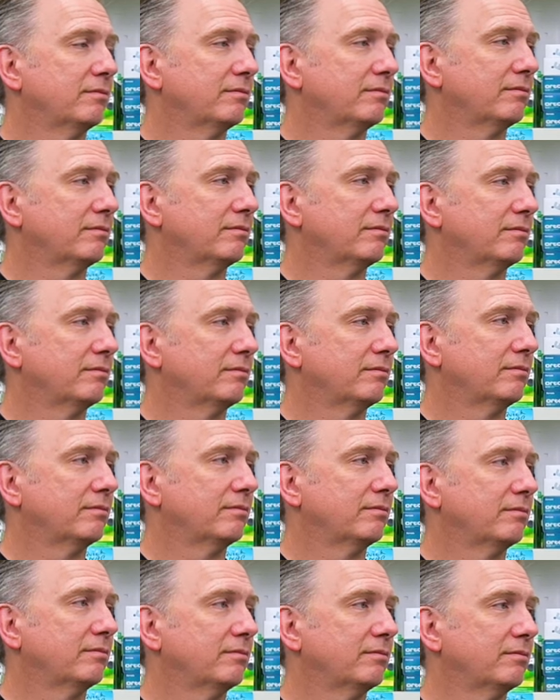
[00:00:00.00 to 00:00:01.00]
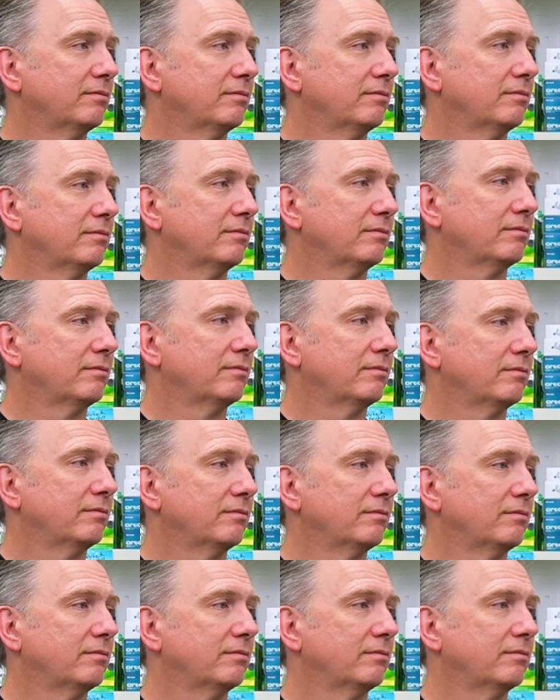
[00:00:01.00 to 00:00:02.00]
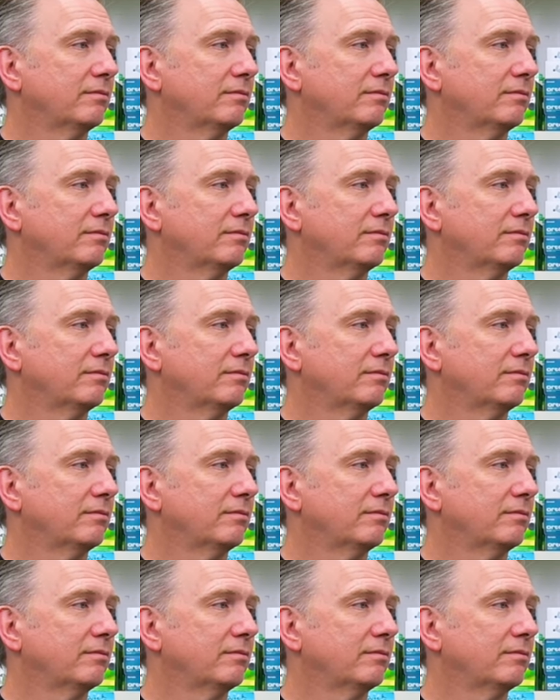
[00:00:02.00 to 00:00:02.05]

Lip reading: This person isn't speaking.